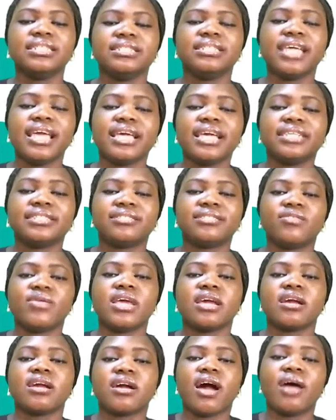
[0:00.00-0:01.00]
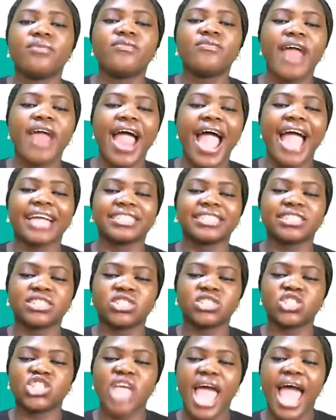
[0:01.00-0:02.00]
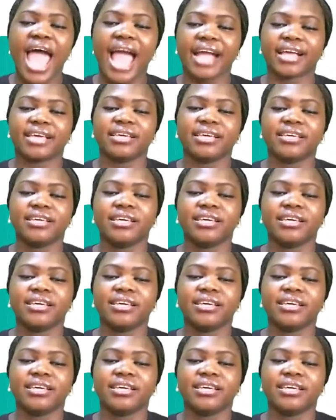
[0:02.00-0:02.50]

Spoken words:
D is 3, correct. Check.